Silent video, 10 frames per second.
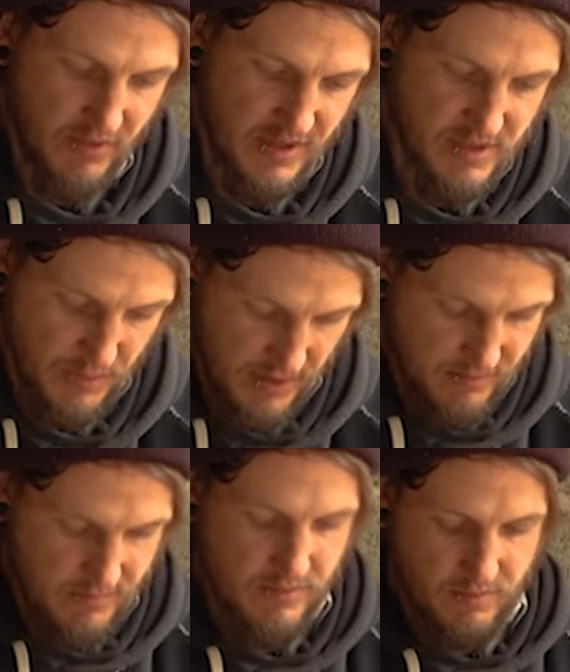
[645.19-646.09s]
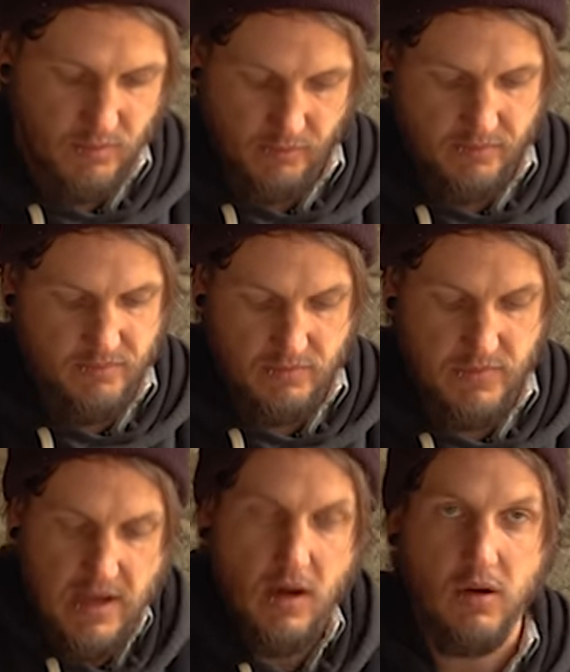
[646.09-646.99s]
on these, but
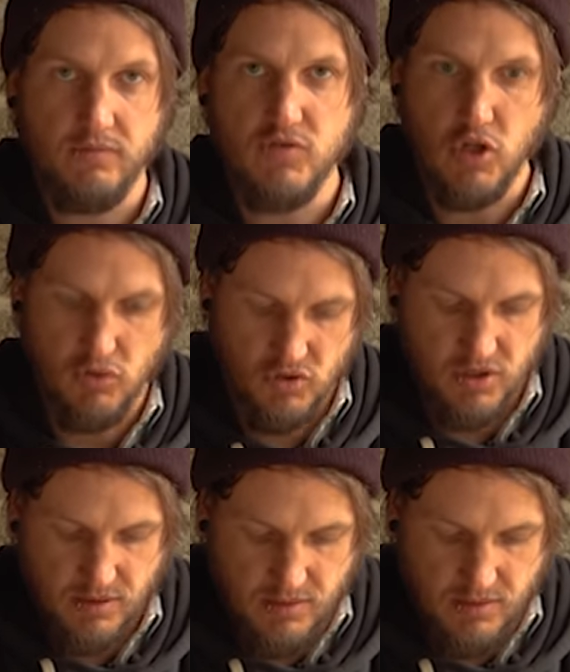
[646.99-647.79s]
they are used.